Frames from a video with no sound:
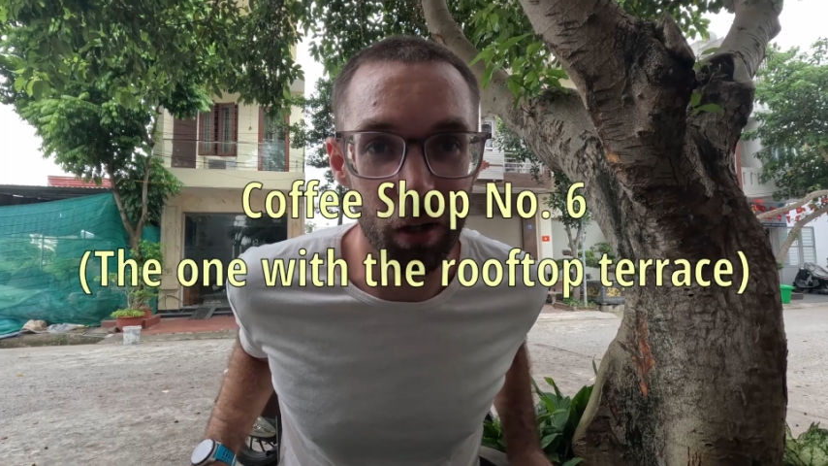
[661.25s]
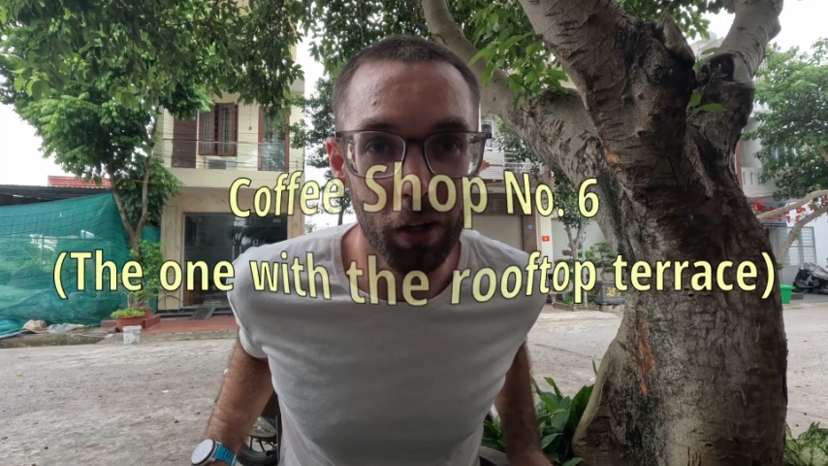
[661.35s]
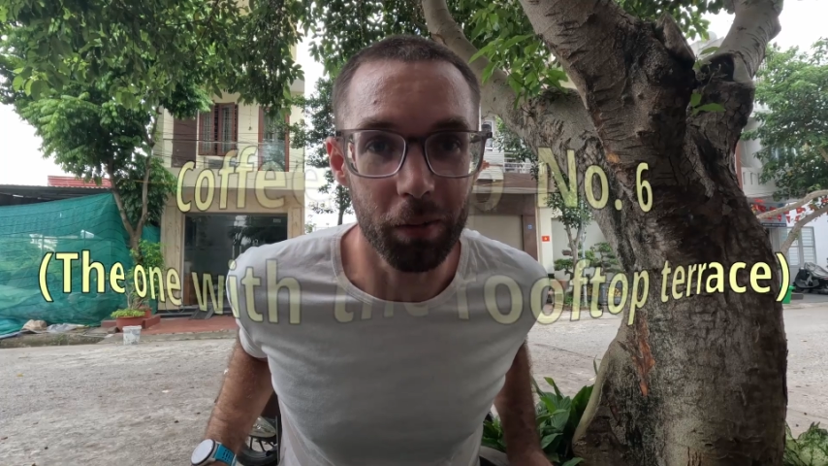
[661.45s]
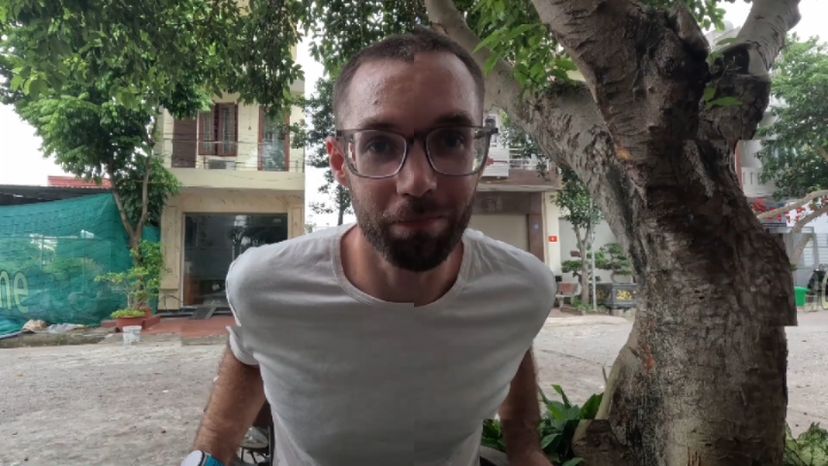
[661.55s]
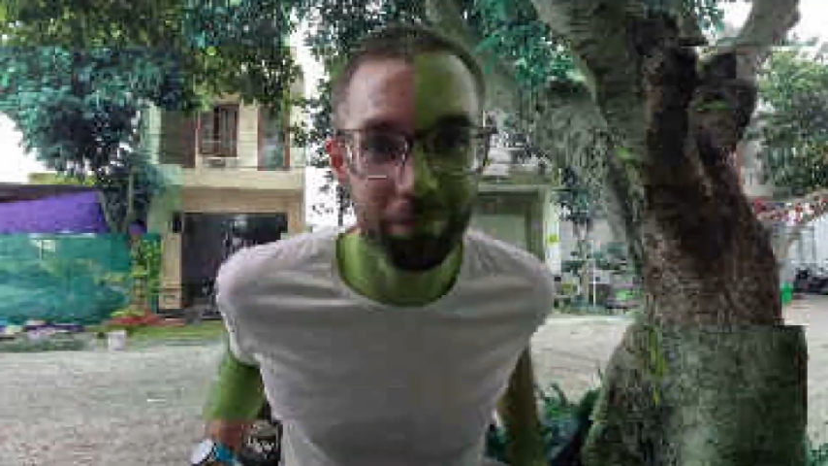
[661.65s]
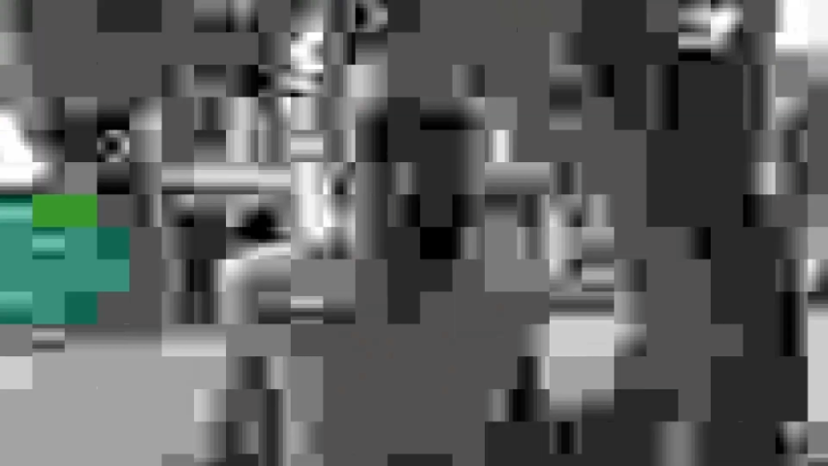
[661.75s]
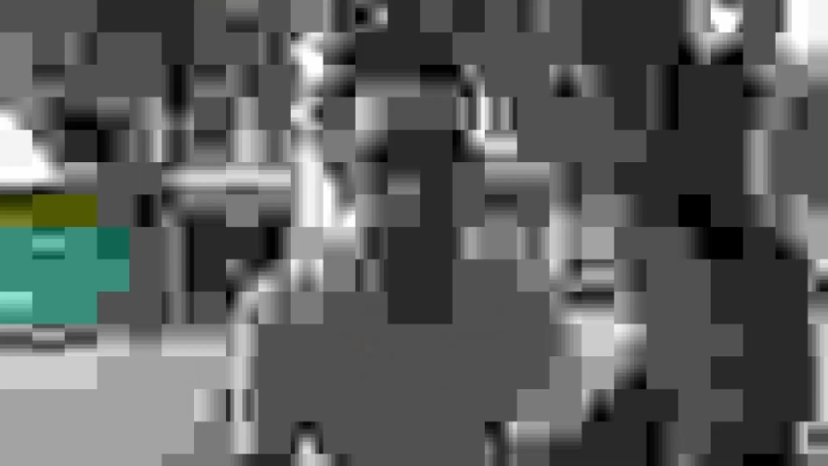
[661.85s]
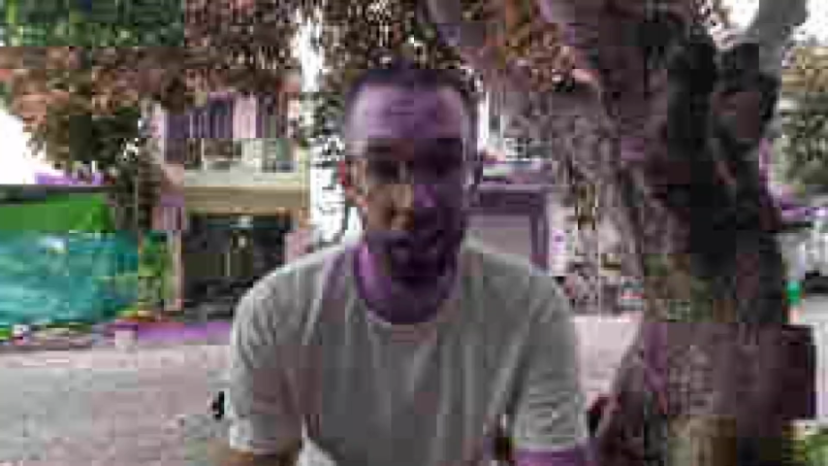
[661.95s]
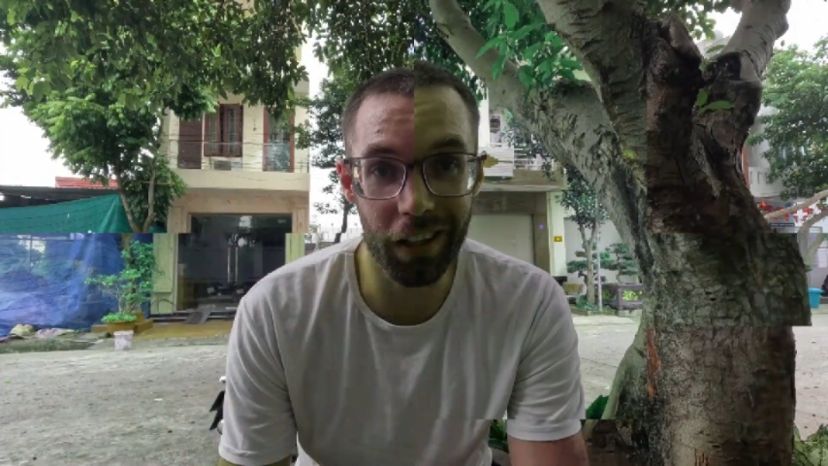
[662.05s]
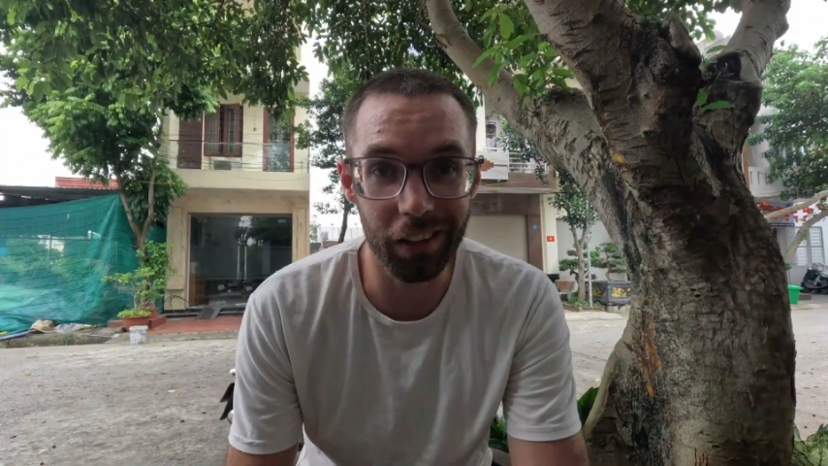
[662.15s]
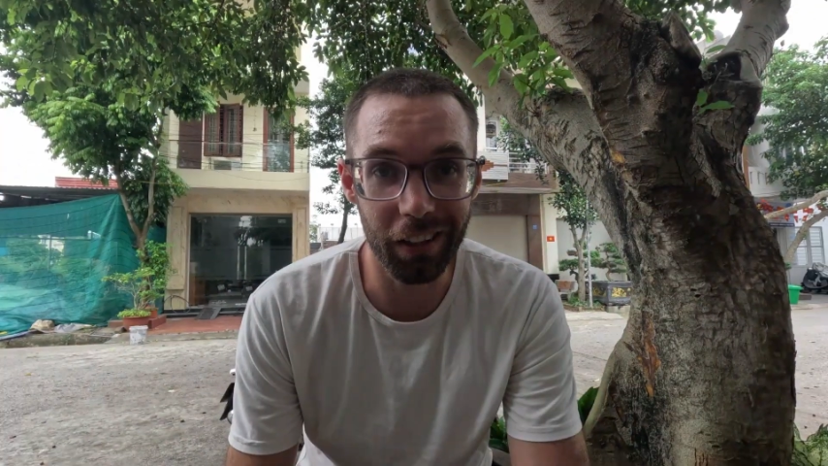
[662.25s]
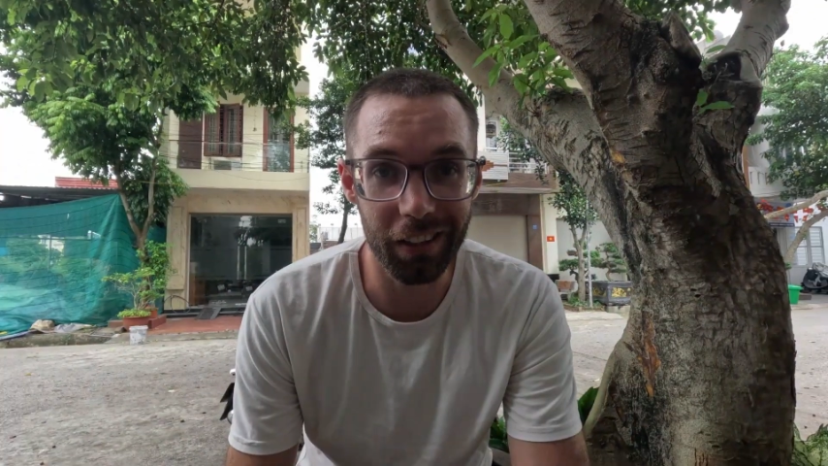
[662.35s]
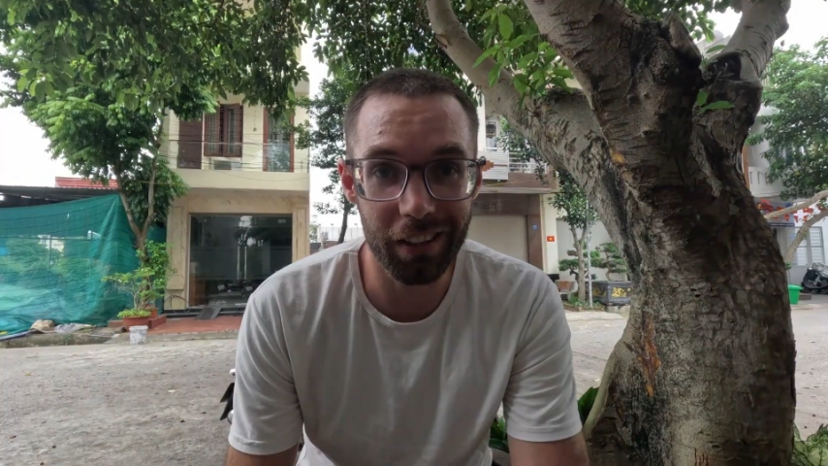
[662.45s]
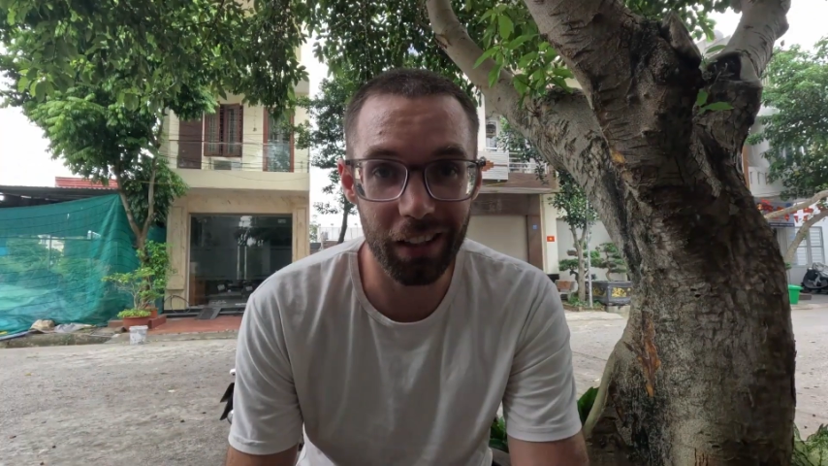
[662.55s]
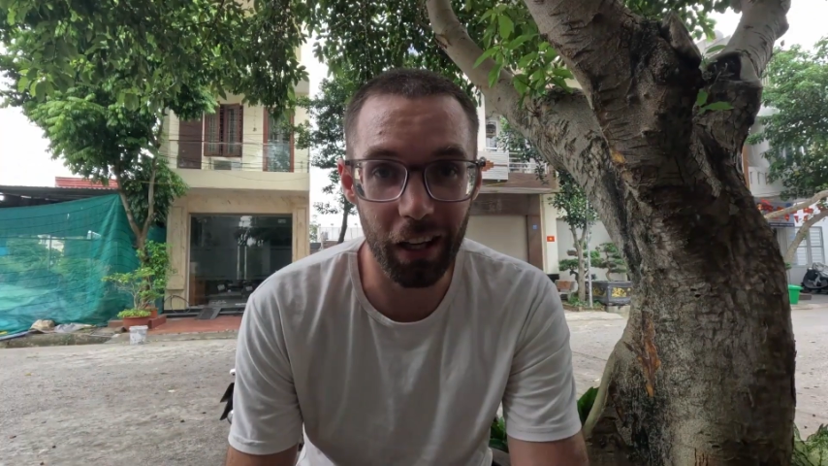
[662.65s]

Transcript: block. Regardless,